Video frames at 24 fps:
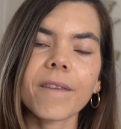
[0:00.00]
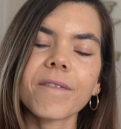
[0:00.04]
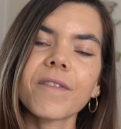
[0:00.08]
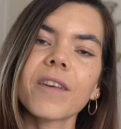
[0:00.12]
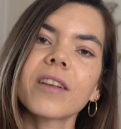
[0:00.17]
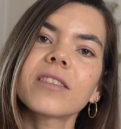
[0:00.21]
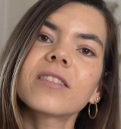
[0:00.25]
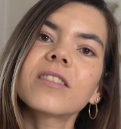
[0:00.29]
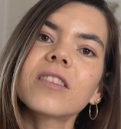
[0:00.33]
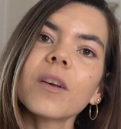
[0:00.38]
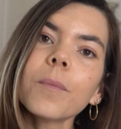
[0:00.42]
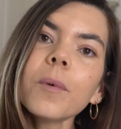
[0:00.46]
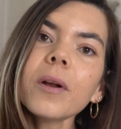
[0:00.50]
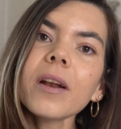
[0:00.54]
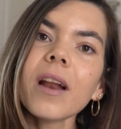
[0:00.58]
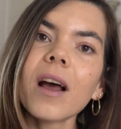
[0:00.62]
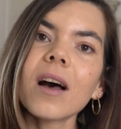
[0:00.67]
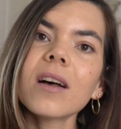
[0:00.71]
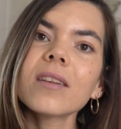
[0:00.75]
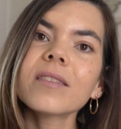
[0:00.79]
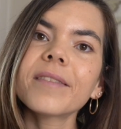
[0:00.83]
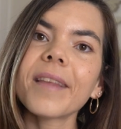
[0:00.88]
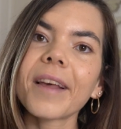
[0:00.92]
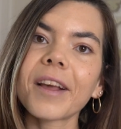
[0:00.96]
If there's someone
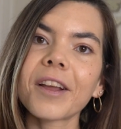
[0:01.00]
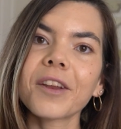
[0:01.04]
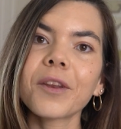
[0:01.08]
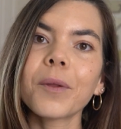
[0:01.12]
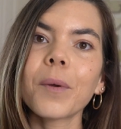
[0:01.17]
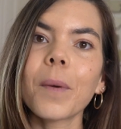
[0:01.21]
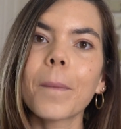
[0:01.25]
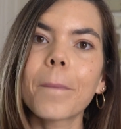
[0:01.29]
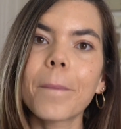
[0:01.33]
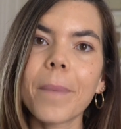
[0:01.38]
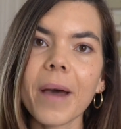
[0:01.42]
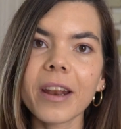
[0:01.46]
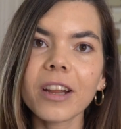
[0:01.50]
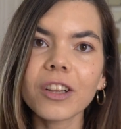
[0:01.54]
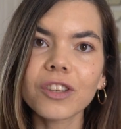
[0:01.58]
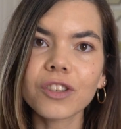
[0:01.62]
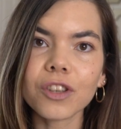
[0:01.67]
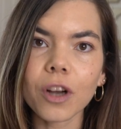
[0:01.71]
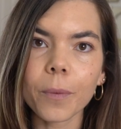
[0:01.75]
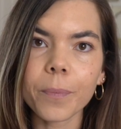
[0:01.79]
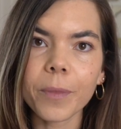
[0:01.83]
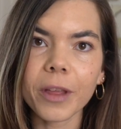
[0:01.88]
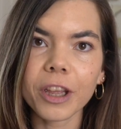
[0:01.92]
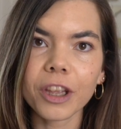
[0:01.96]
else that can do a better
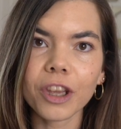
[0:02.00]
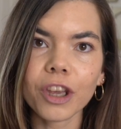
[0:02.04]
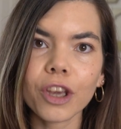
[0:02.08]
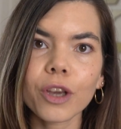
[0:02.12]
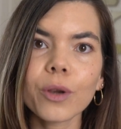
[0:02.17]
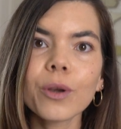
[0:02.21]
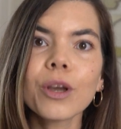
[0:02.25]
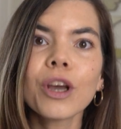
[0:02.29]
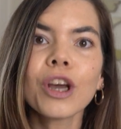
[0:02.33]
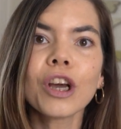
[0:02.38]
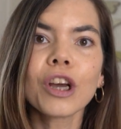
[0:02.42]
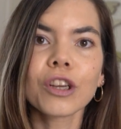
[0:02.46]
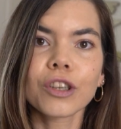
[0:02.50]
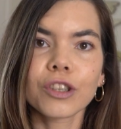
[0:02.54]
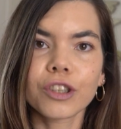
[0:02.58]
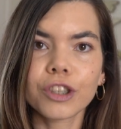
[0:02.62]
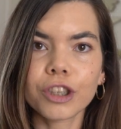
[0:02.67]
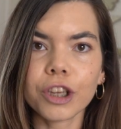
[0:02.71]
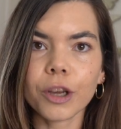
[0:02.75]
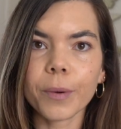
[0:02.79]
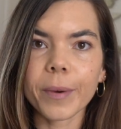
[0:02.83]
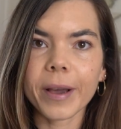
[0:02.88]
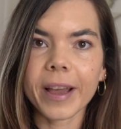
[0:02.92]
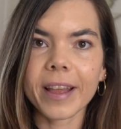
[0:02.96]
job than you,
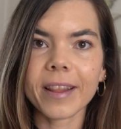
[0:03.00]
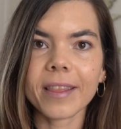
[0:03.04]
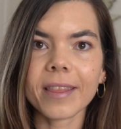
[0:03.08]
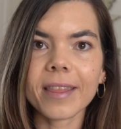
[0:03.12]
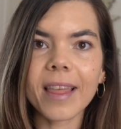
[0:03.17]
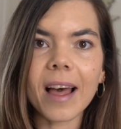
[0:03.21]
do it.